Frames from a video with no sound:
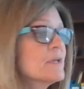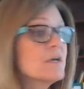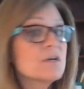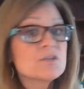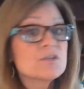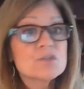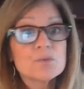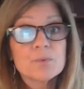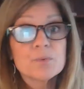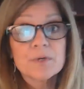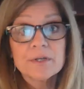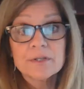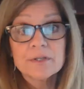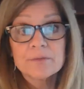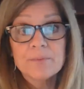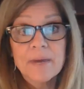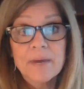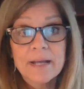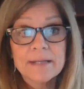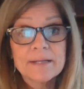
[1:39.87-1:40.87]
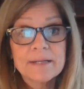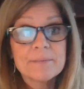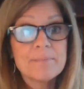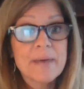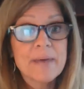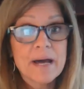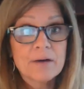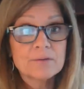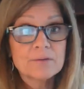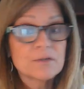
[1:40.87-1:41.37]
So we're going to write
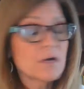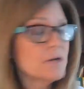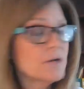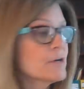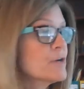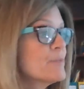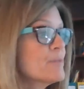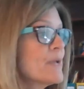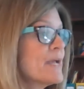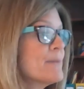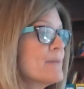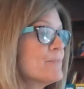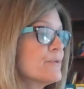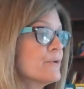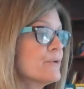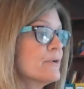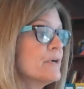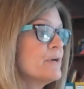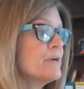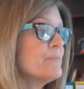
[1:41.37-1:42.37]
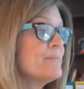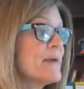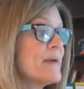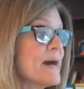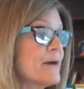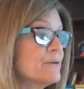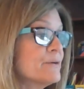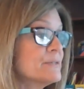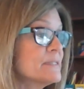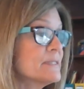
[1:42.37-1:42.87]
about on our paper.
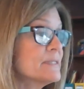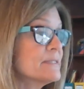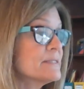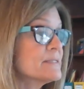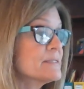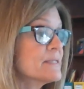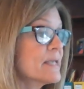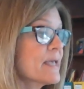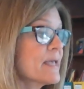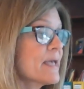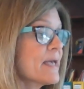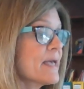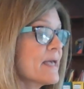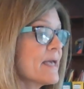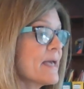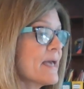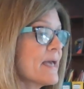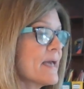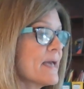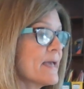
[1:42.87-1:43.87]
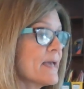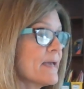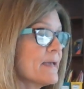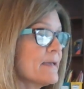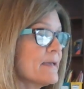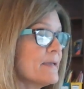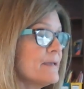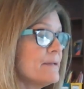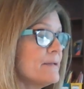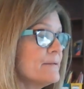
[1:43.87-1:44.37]
About is
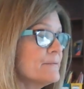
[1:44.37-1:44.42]
A,